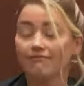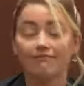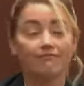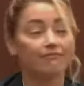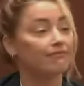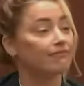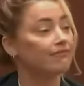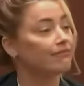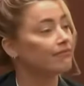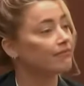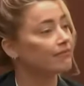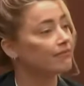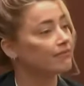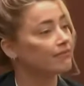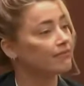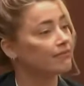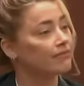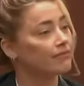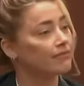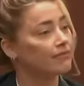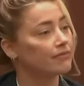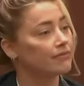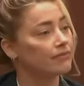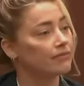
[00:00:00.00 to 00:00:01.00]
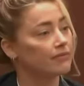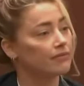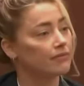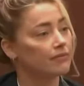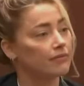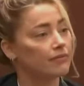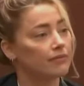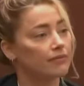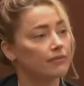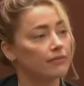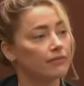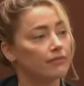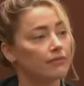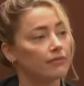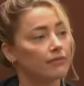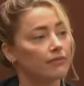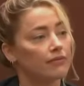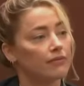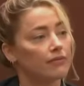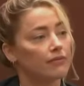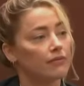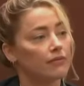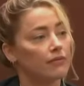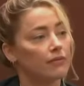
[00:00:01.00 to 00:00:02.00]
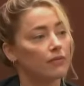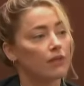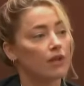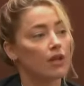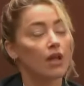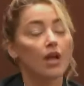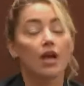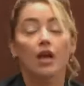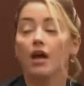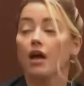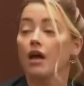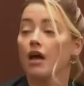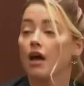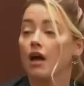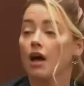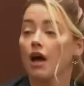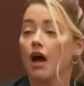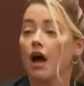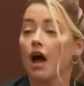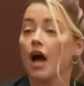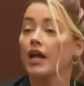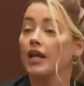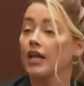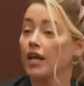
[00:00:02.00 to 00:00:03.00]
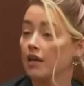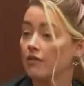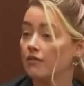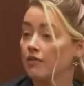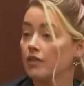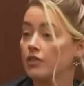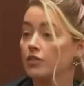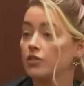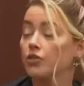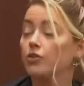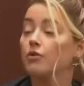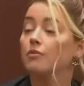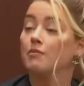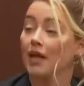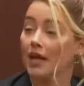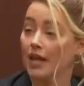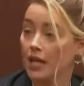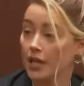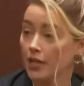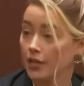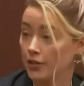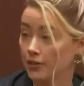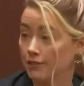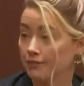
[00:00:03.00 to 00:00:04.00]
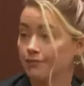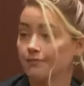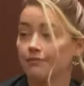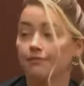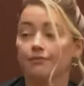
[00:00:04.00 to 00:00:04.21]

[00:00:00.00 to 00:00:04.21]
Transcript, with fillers: But you gave it to him while he was abusing you, allegedly. I gave it to him that year.